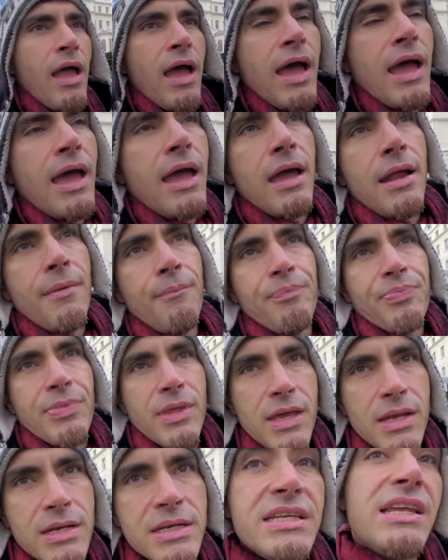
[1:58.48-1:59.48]
And
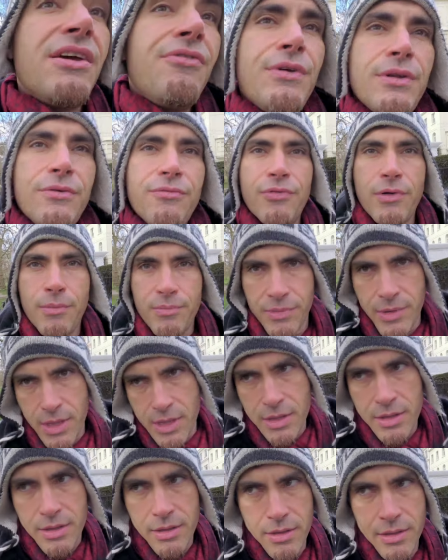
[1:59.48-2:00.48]
it differed from
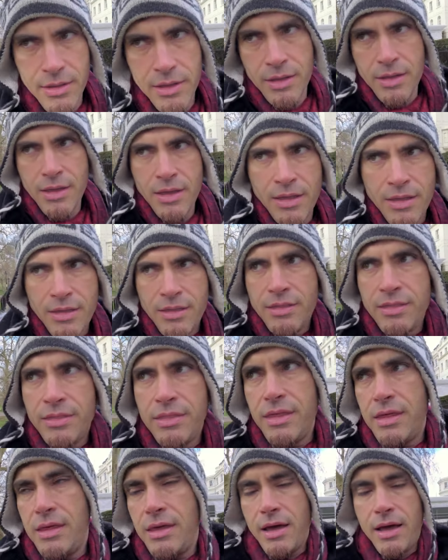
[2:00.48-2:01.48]

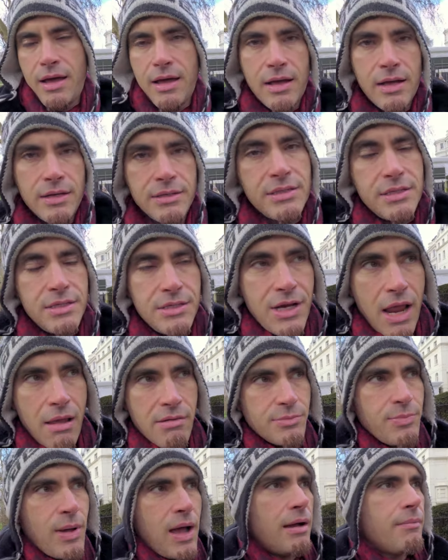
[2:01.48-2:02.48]
the uh, Saint
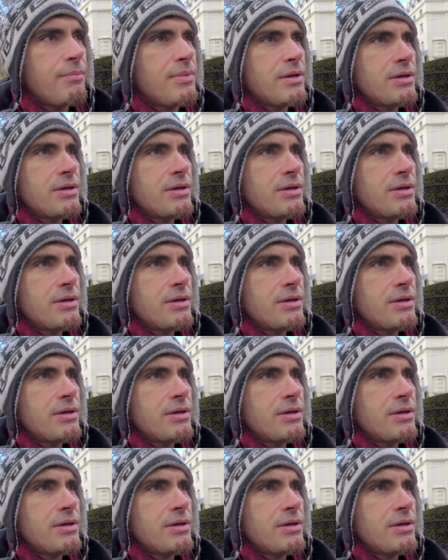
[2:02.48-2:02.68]
James Park